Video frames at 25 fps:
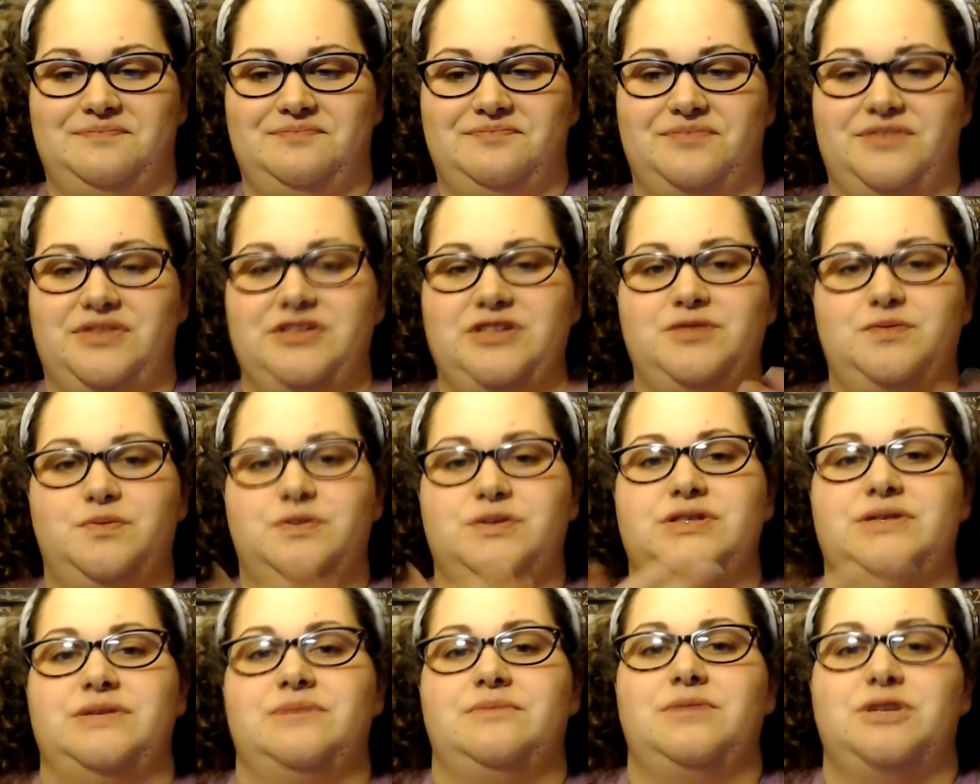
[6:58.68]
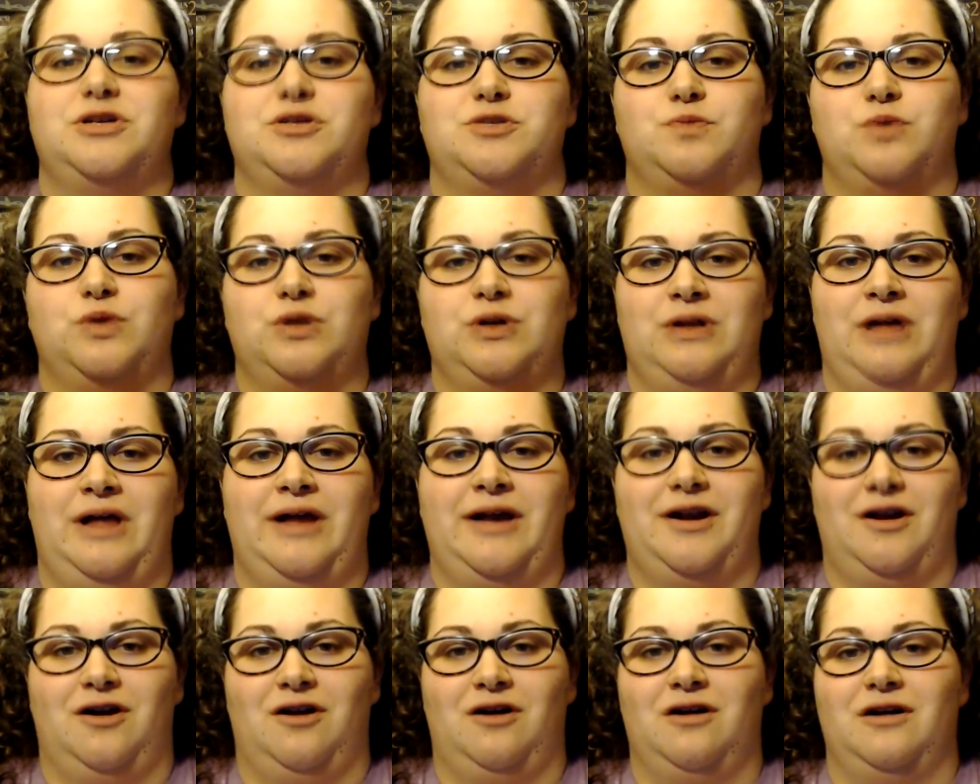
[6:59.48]
this was a much more
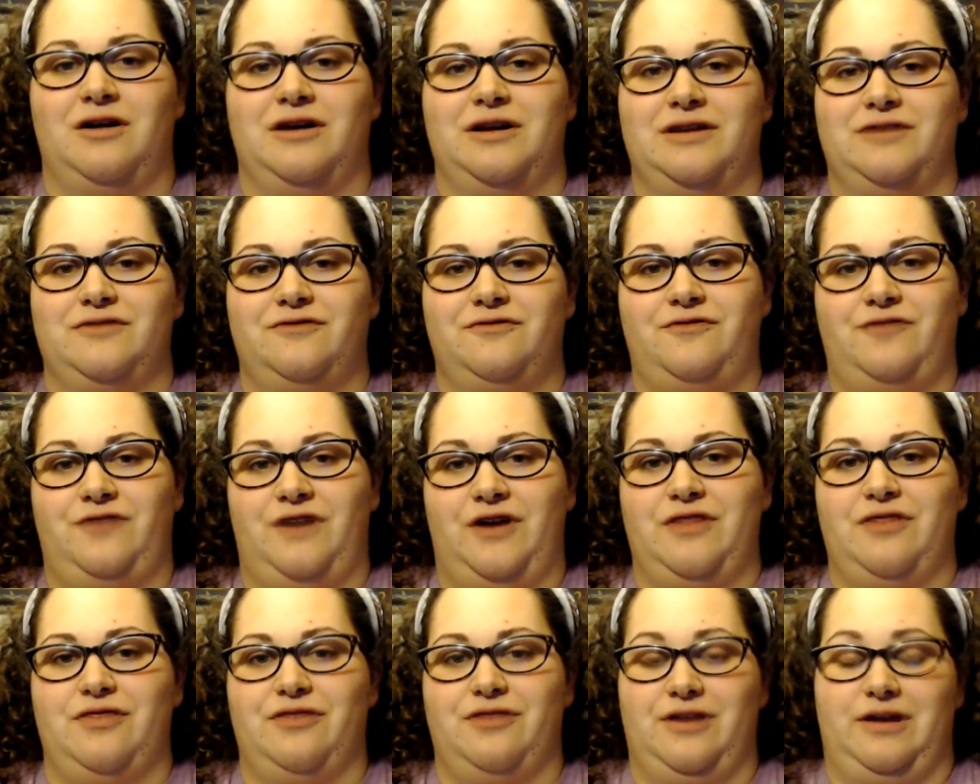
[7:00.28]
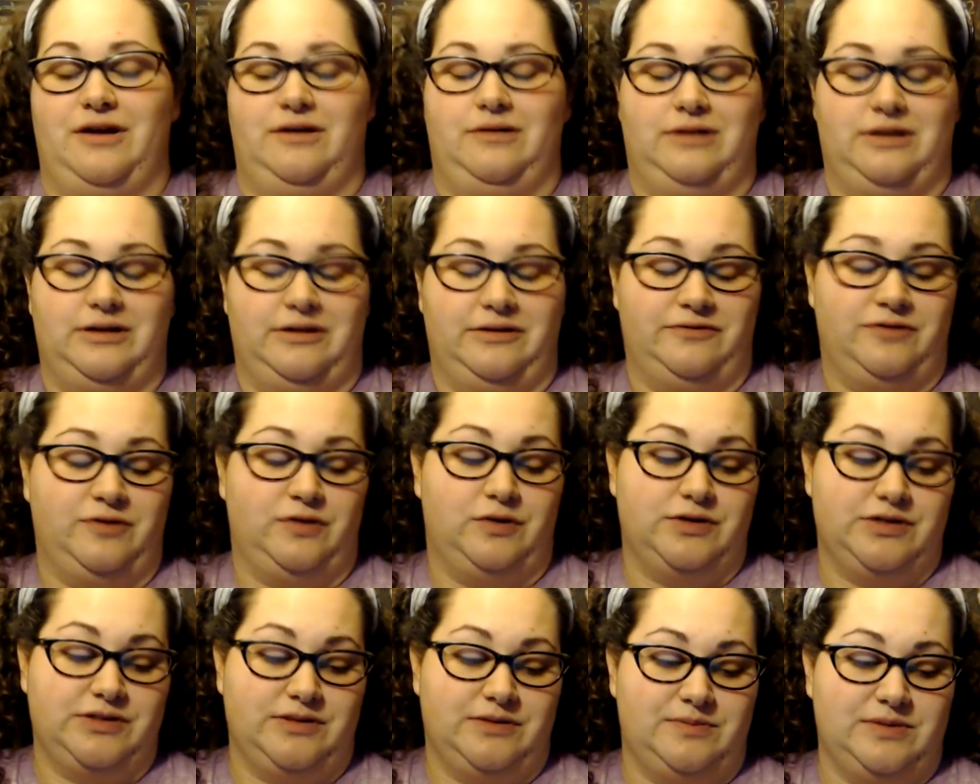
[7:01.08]
lighthearted, fun thing. Well, of
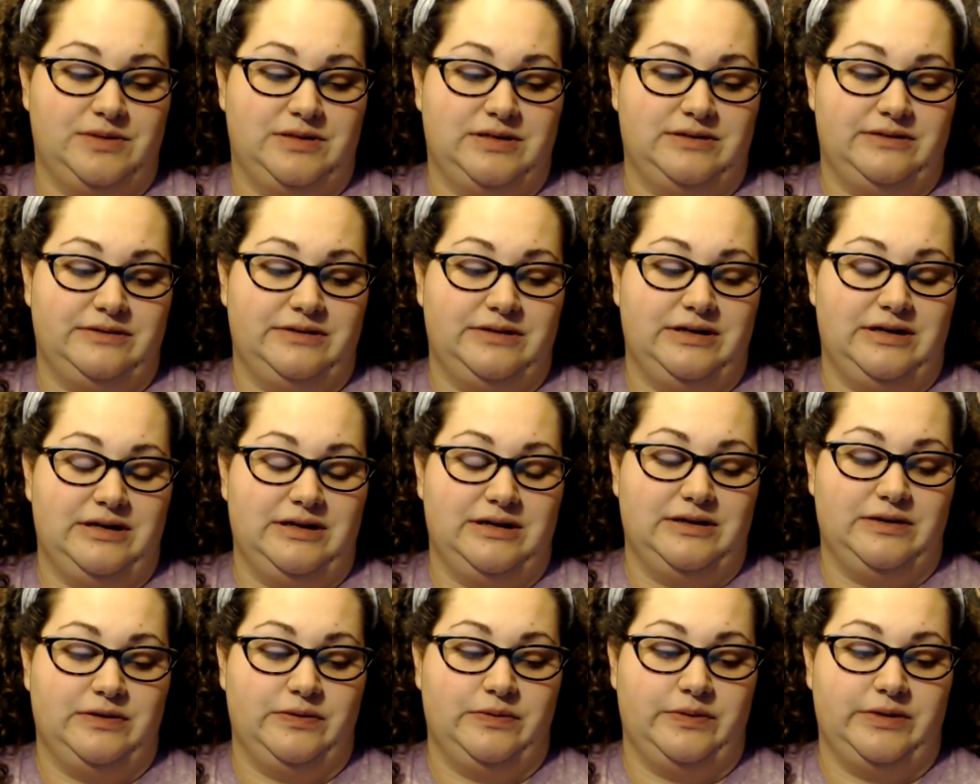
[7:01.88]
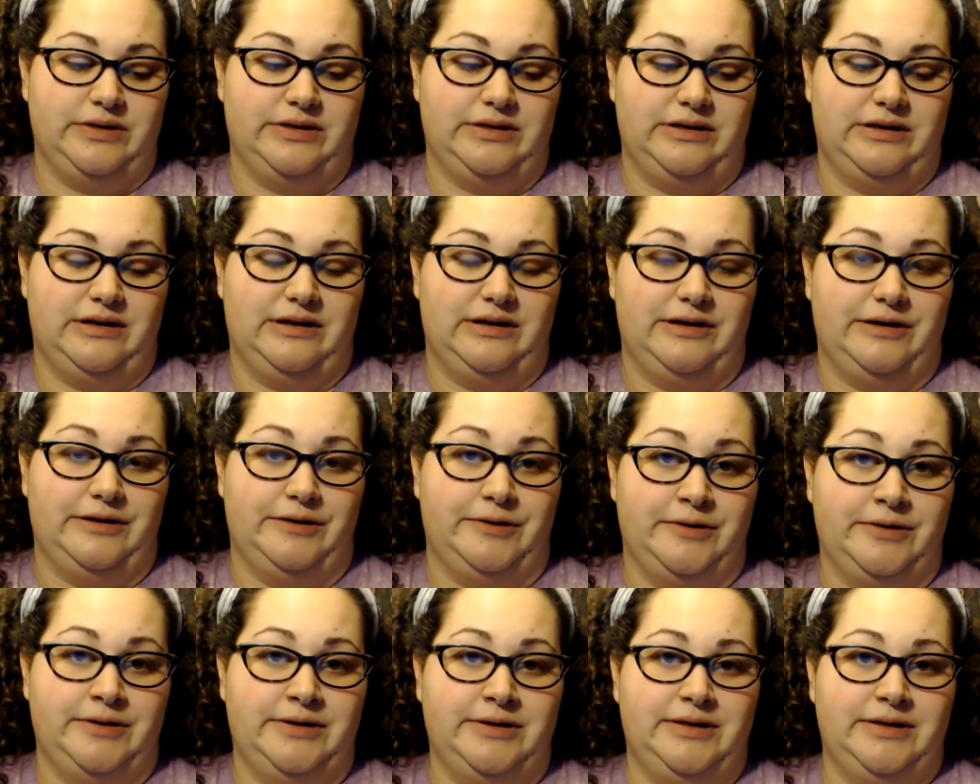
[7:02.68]
course, up until the end when, you know,